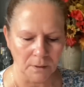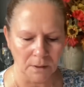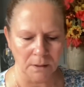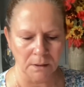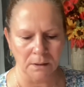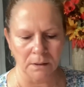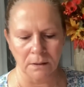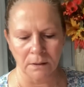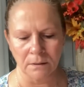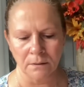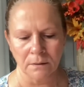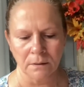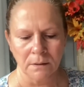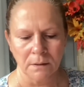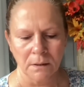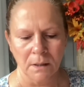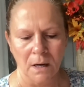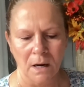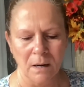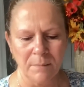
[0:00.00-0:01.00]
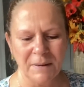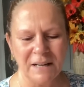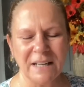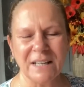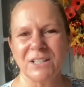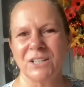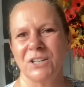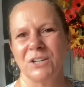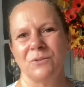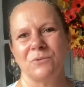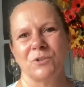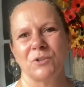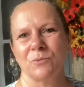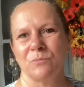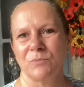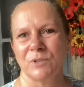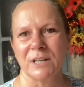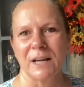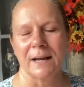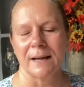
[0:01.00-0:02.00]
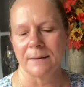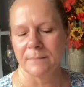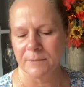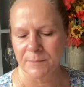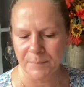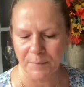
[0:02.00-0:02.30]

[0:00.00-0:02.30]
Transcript: I mean, I do sometimes,